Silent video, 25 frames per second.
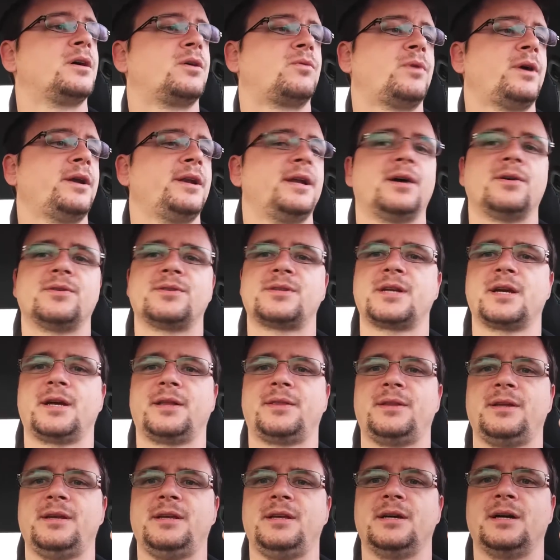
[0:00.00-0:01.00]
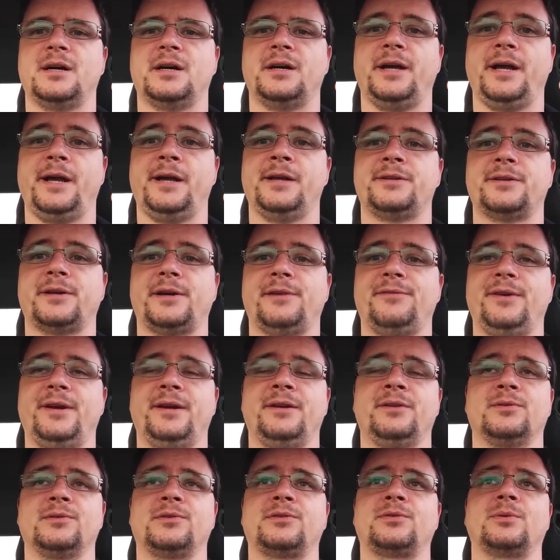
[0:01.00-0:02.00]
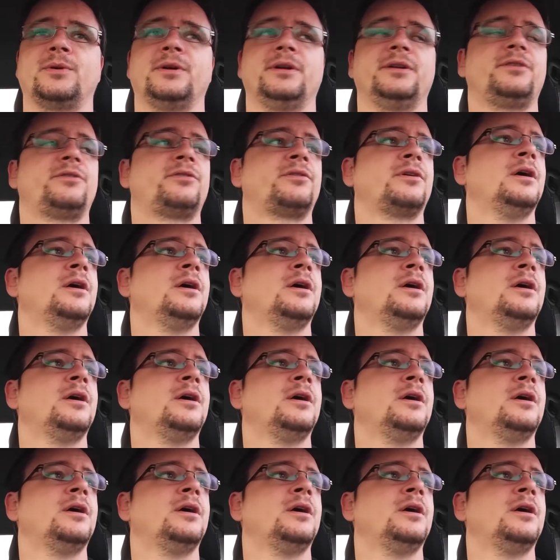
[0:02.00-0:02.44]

Right now it's got the anti-vandal switch.